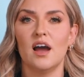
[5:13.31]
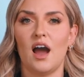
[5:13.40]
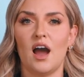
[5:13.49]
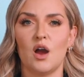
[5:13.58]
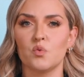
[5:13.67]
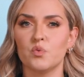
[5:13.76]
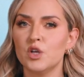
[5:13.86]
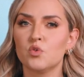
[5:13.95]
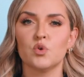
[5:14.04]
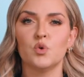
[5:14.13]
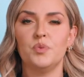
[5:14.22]

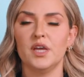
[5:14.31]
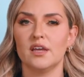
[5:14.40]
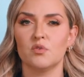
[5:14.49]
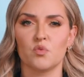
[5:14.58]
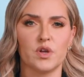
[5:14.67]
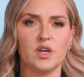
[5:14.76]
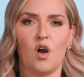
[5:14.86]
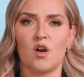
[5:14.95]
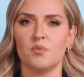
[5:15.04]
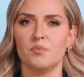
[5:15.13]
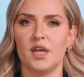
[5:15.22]
regrouping,
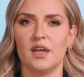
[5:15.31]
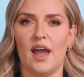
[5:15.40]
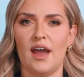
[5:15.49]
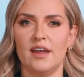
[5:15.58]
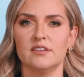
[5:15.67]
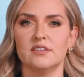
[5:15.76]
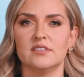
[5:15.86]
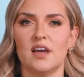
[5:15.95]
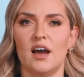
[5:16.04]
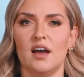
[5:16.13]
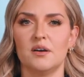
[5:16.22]
rearming,
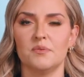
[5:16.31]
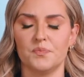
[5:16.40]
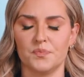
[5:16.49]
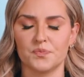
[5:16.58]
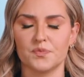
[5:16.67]
and